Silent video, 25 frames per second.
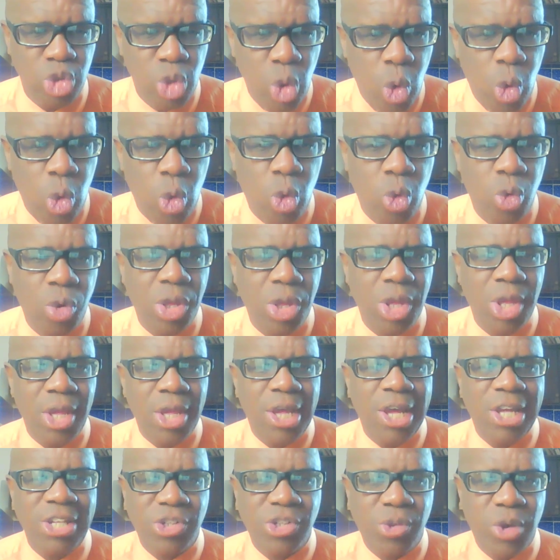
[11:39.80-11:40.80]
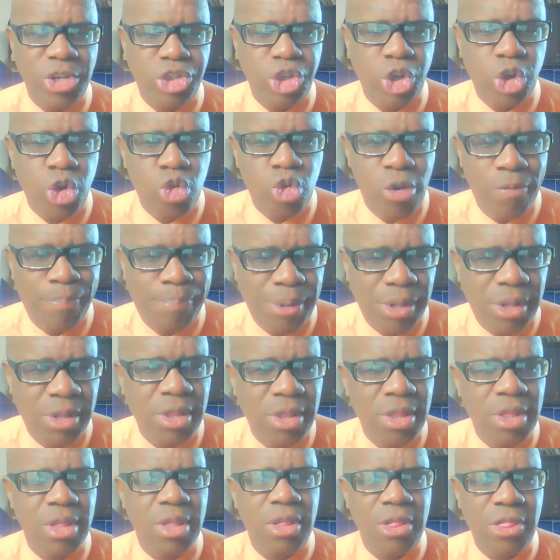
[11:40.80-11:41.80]
know is going to
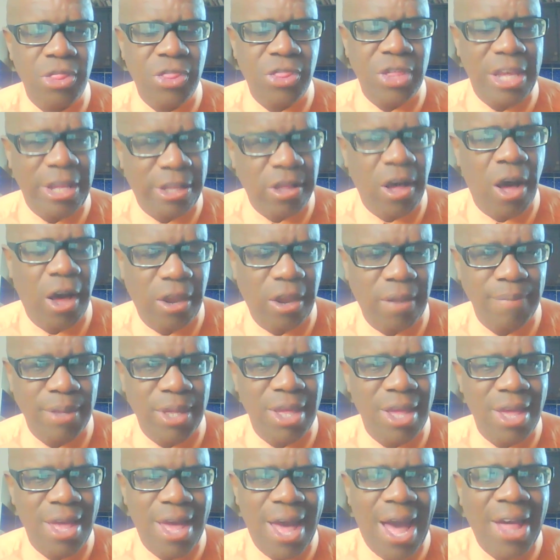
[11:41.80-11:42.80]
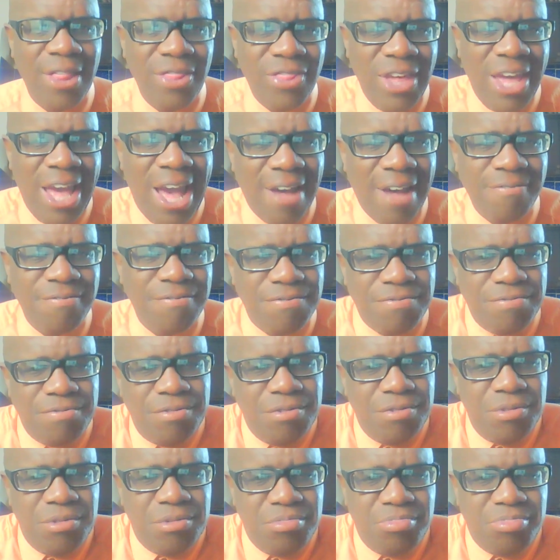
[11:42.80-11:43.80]
cripple the economy. And they have,
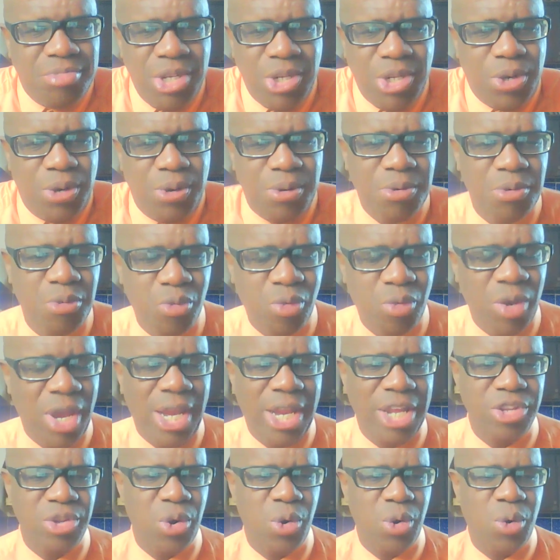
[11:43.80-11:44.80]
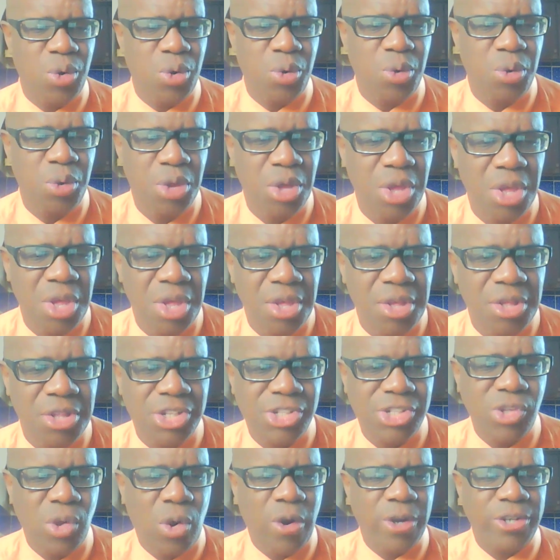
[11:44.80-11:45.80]
you know, really no
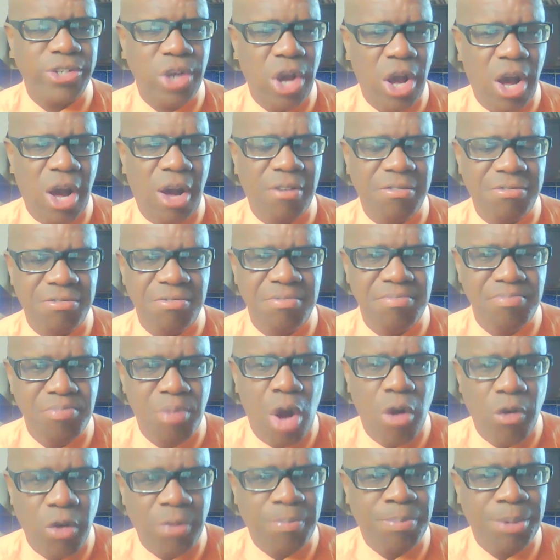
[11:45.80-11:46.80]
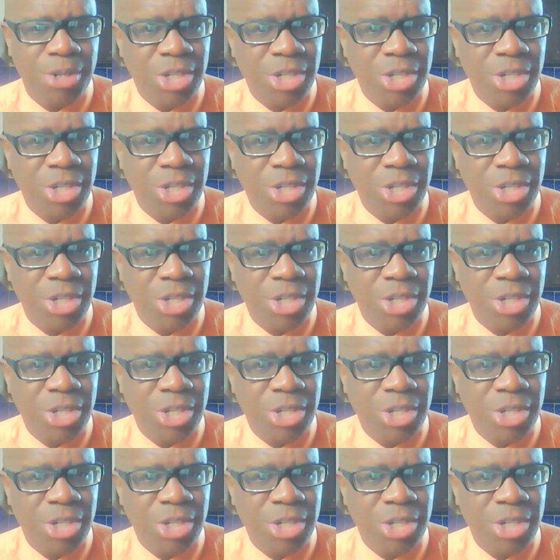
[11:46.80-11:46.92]
sort of moral